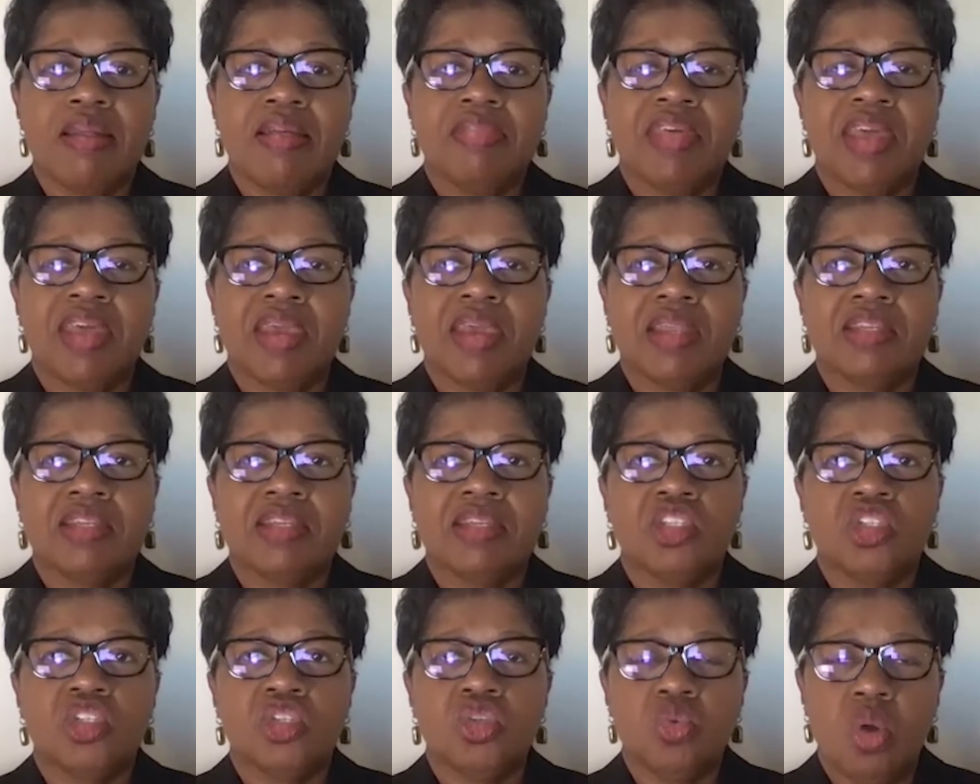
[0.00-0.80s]
that
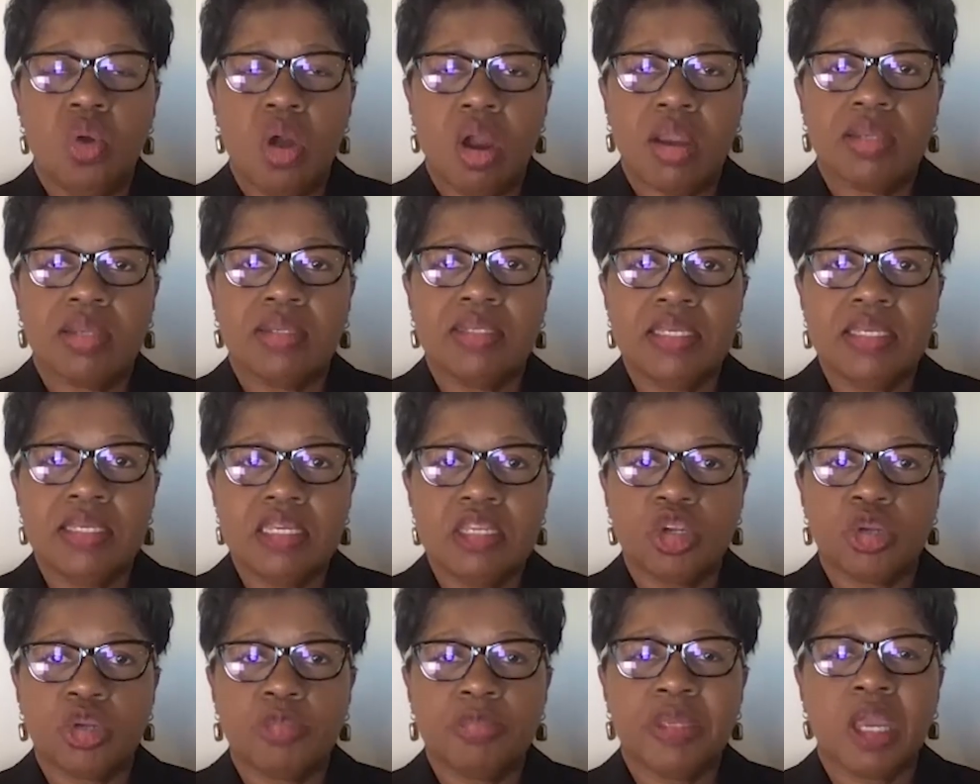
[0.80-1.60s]
you are a
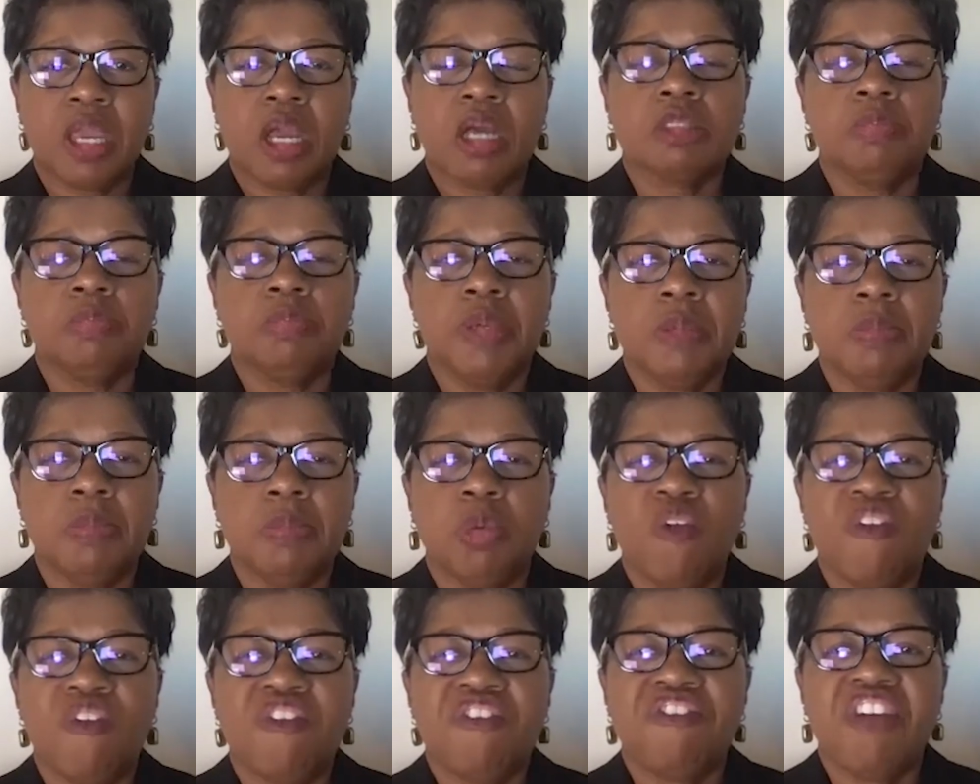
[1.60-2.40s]
leader because
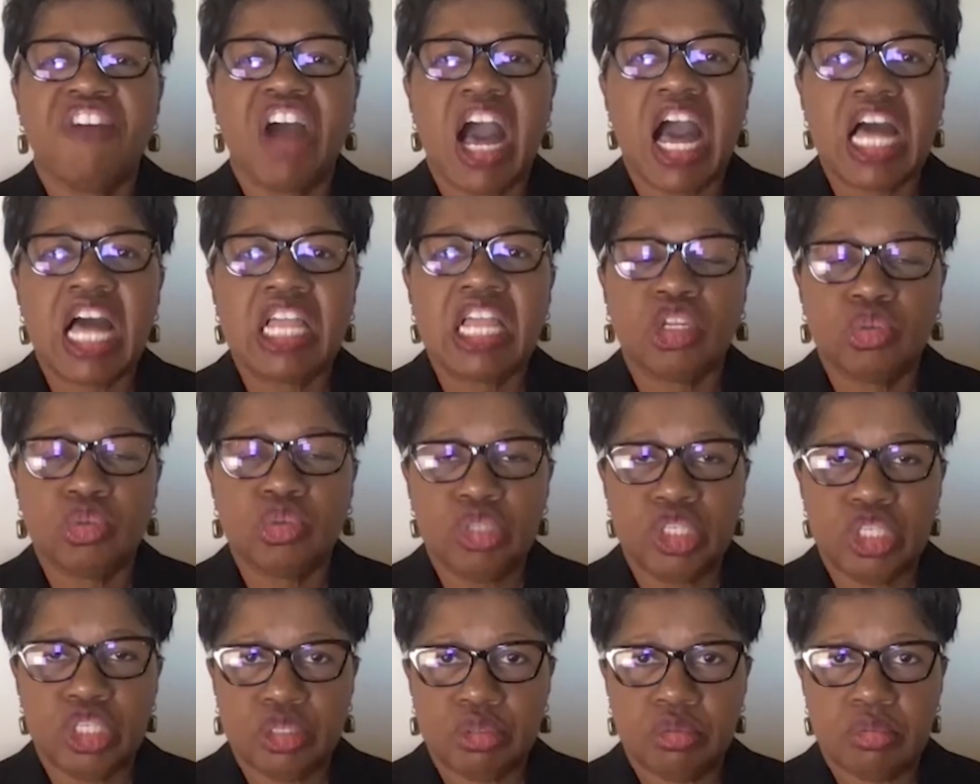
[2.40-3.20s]
people follow
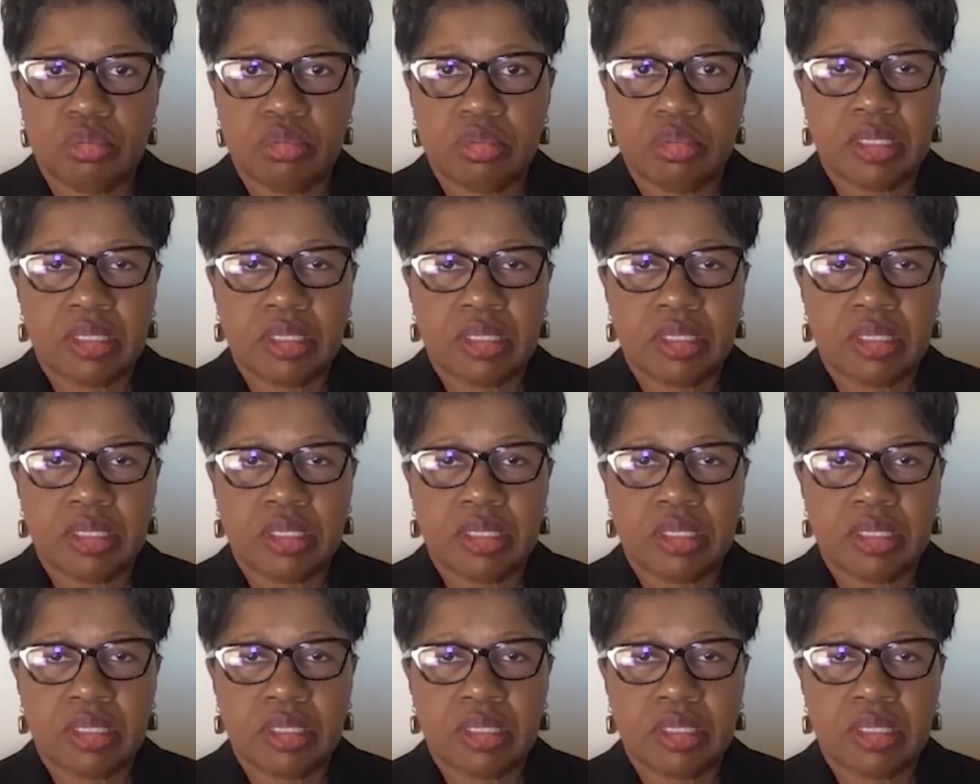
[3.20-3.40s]
you,